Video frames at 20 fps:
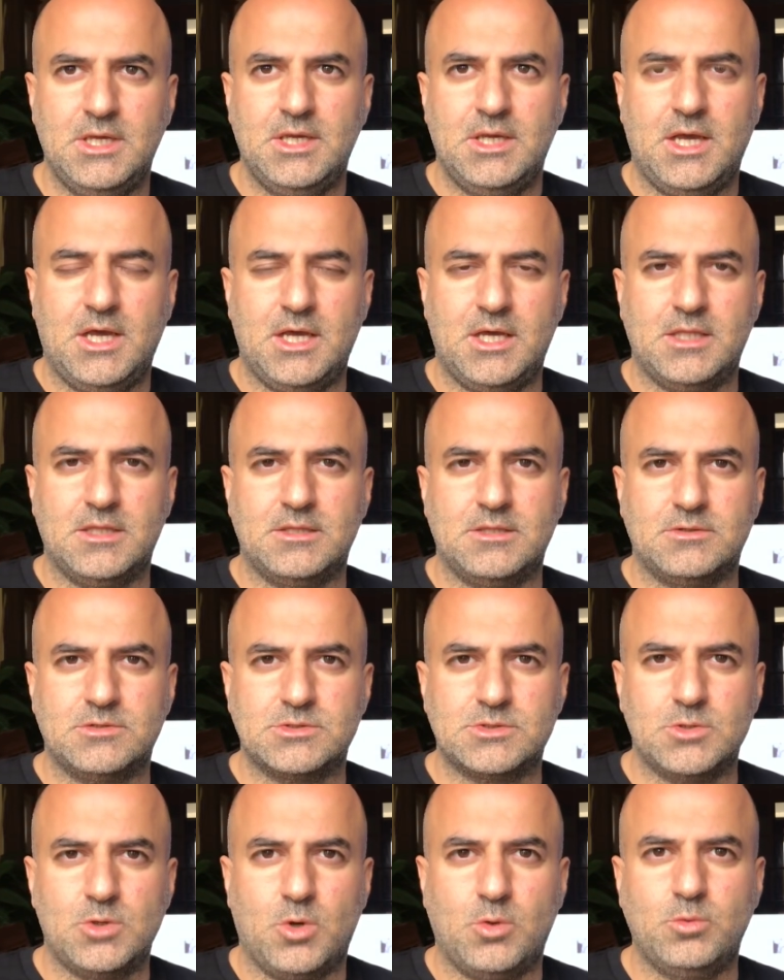Uh,
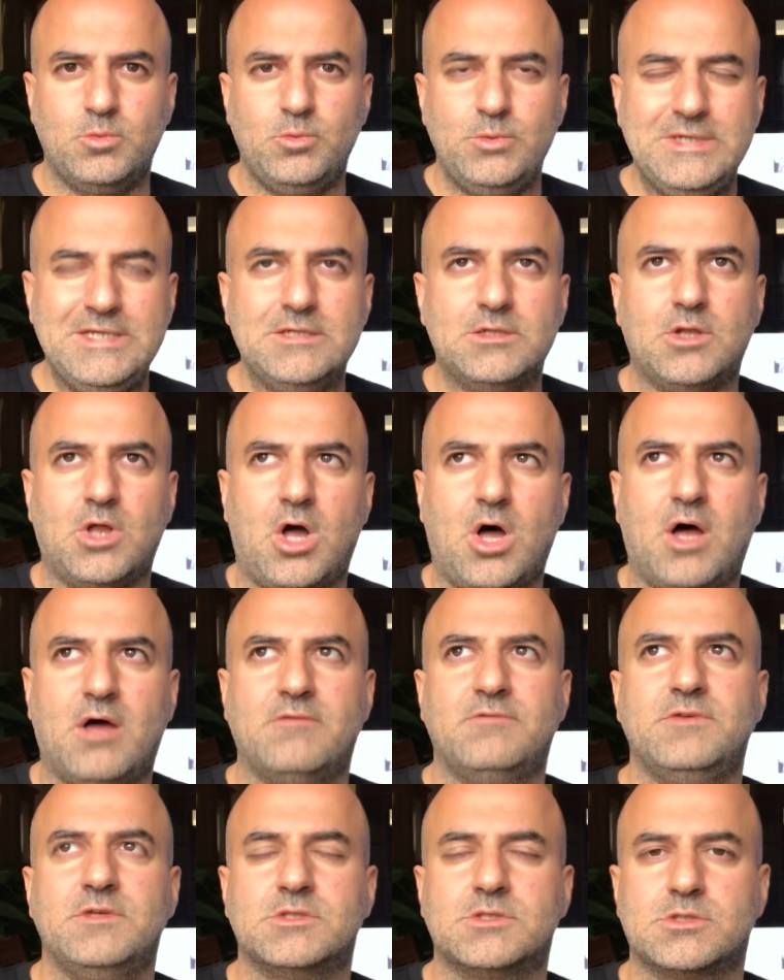there's no real
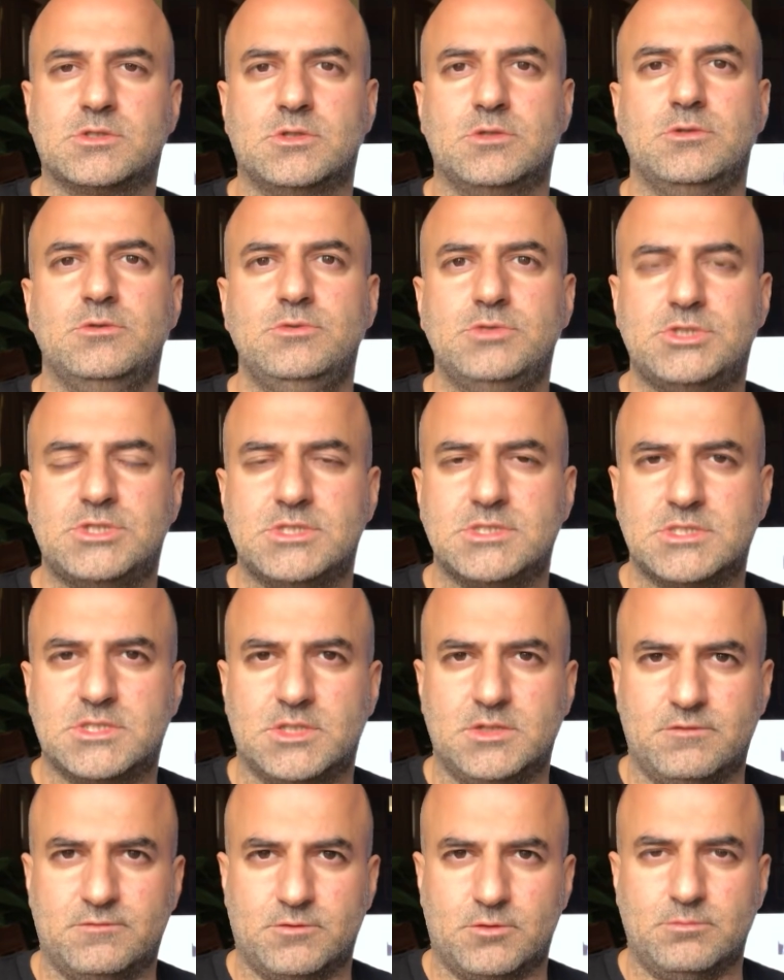obvious solution
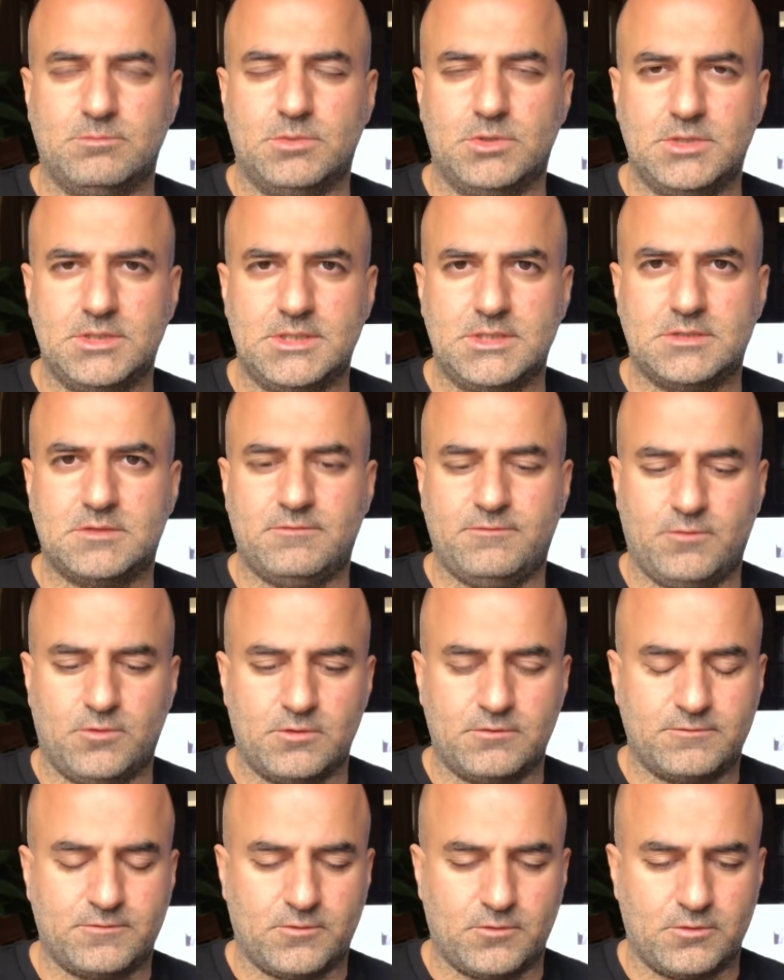silver bullet
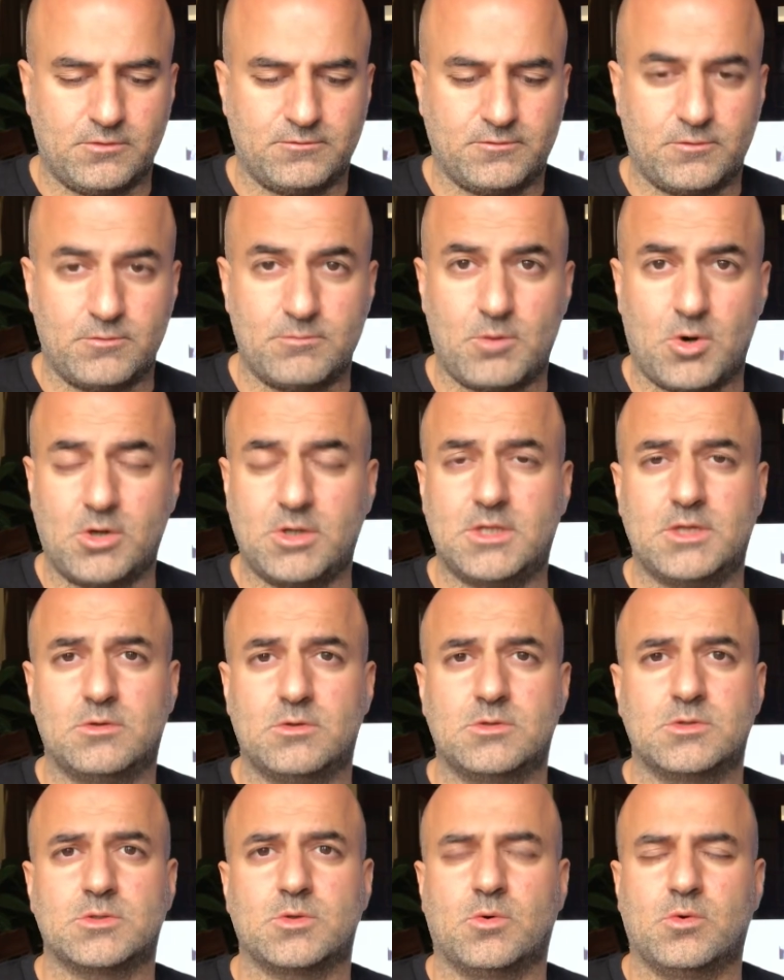for, for, for
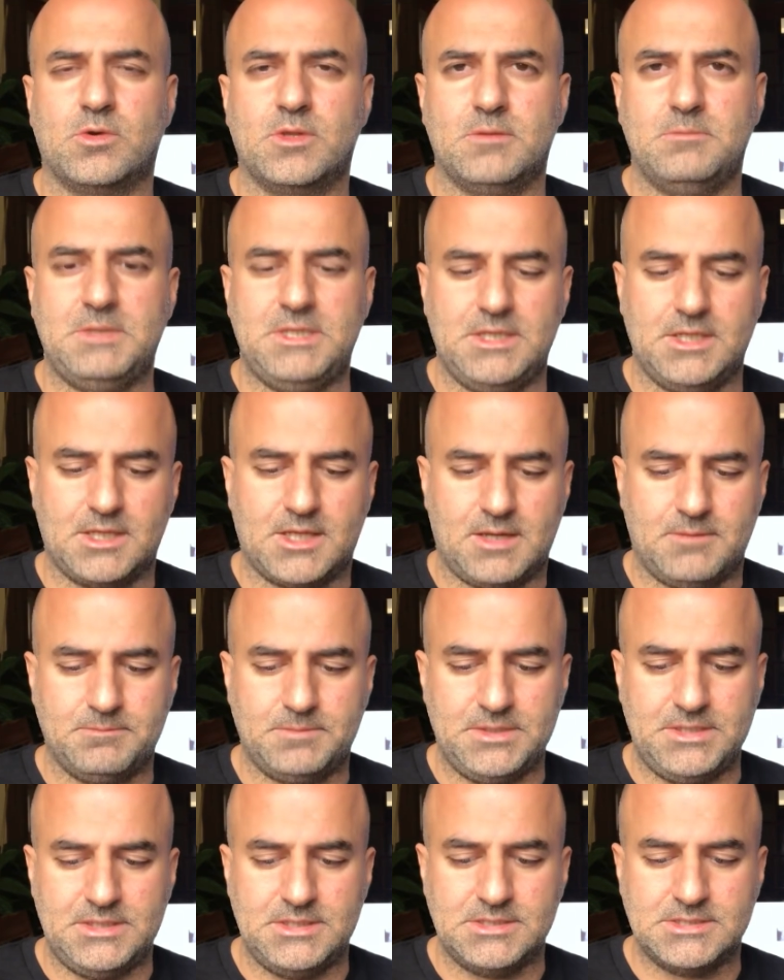marketers or the media
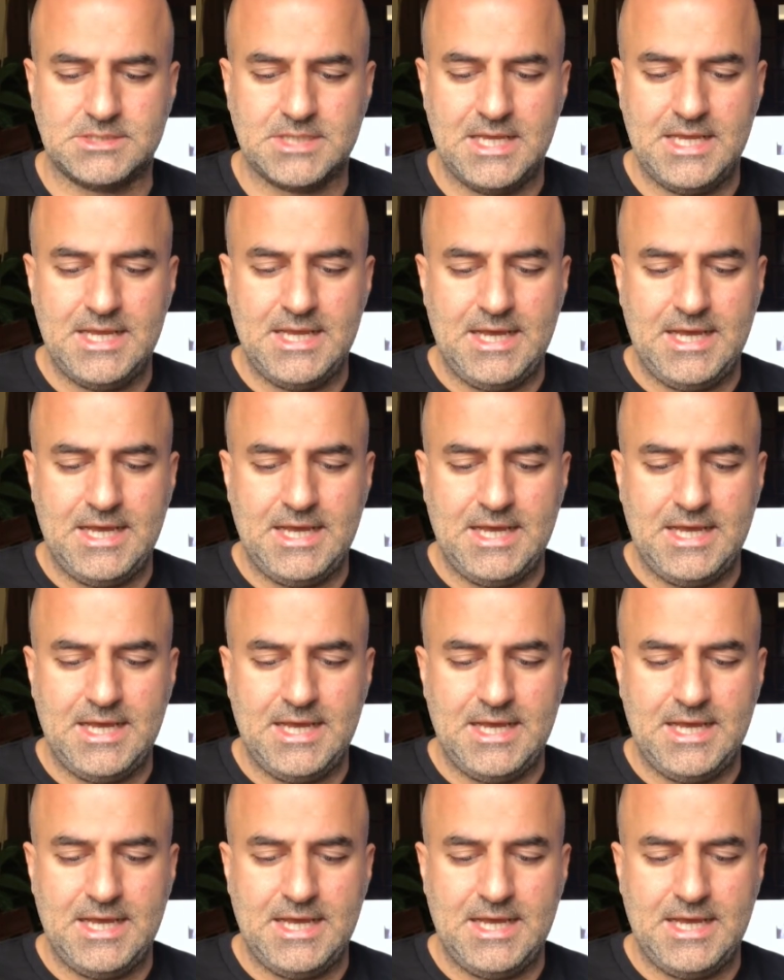companies.